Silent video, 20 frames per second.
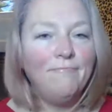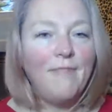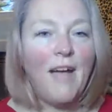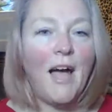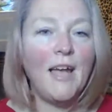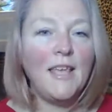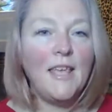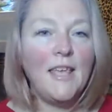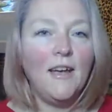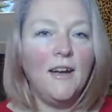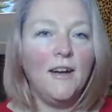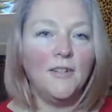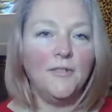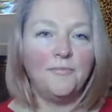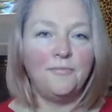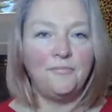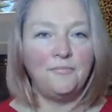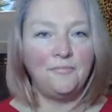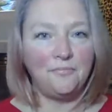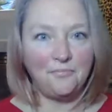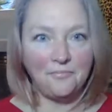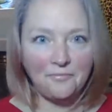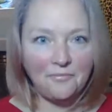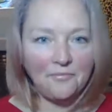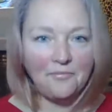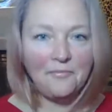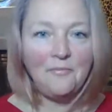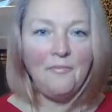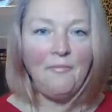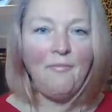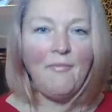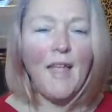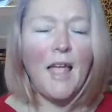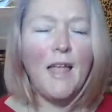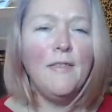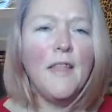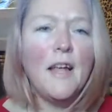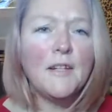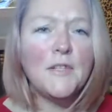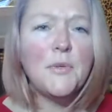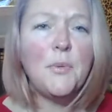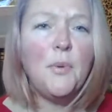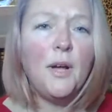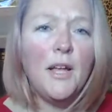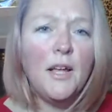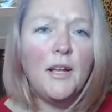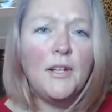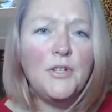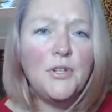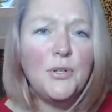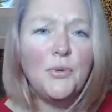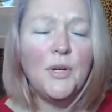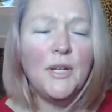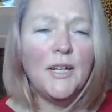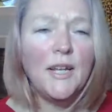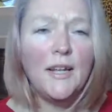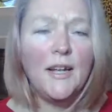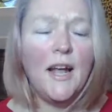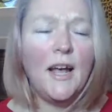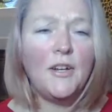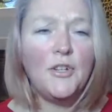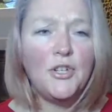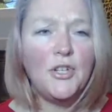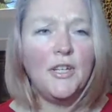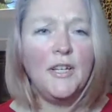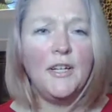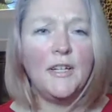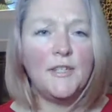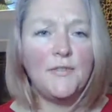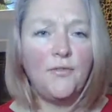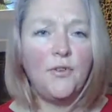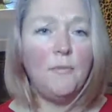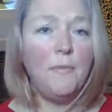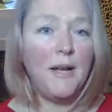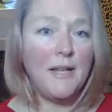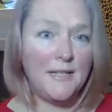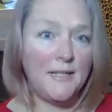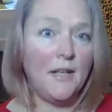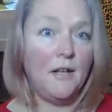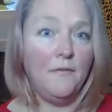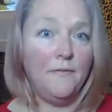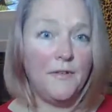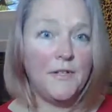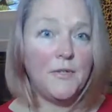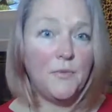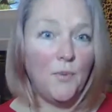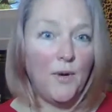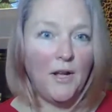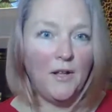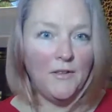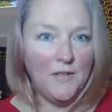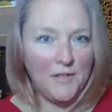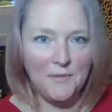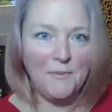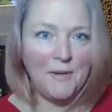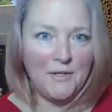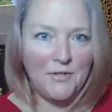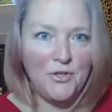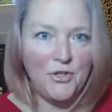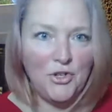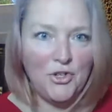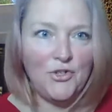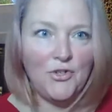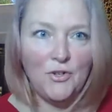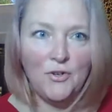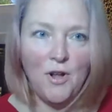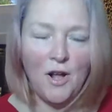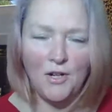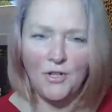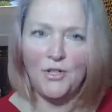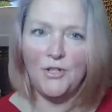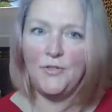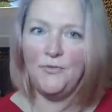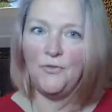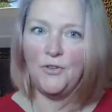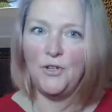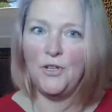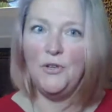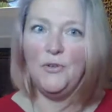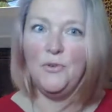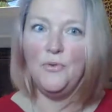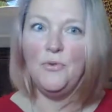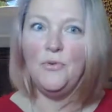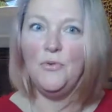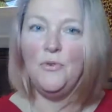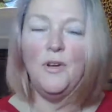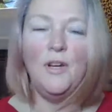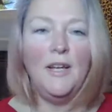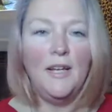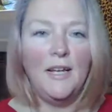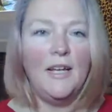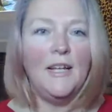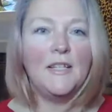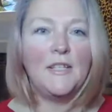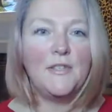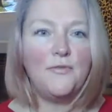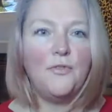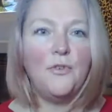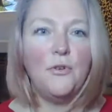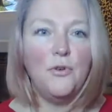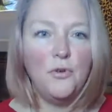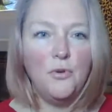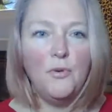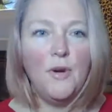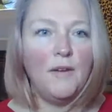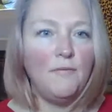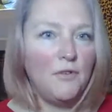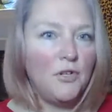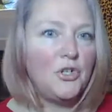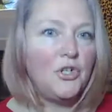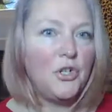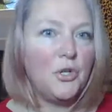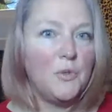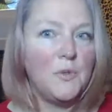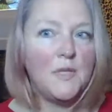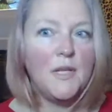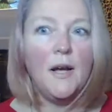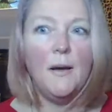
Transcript: I care and that's why I do it. It actually it's for myself as well. These messages are not just for you, it's for whoever shows